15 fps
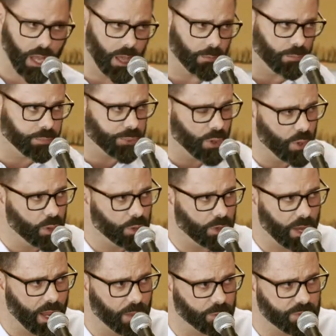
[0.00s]
and
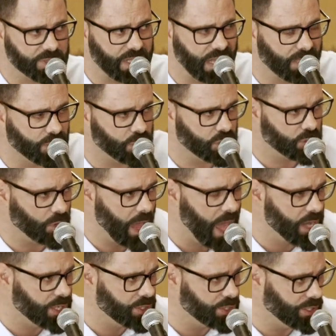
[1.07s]
programs and
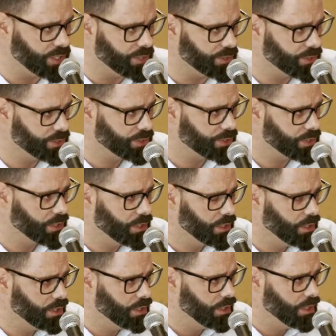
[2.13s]
strategies.
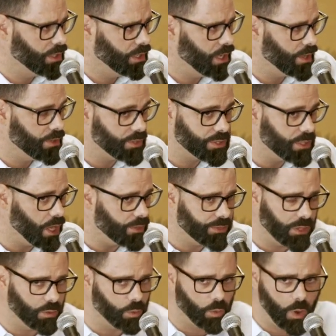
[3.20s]
Now, there's
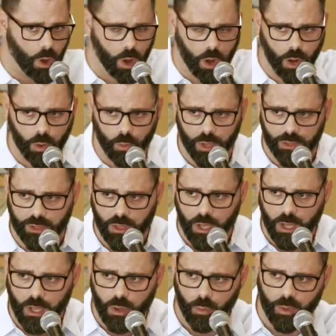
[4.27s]
nothing wrong with
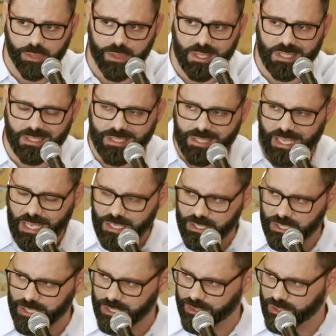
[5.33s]
the
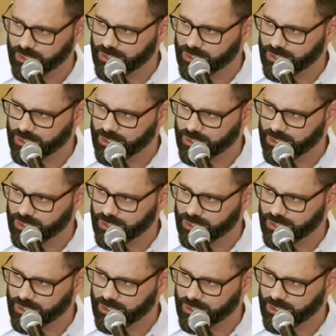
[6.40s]
intention, the